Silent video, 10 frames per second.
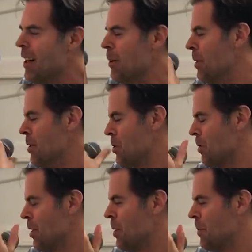right. Well,
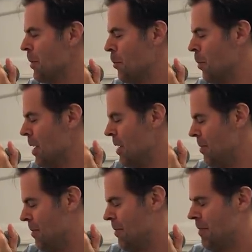Jahrome, the
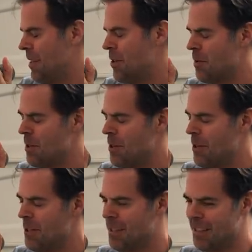wife has
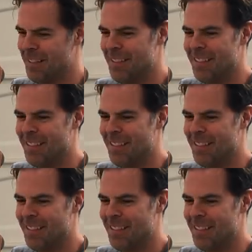returned